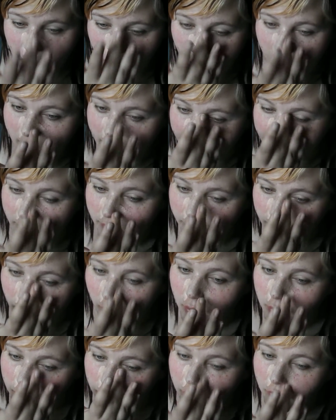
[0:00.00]
whatever
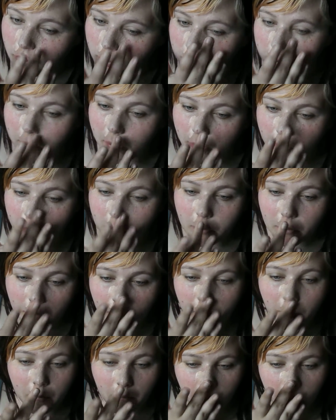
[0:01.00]
floats your boat.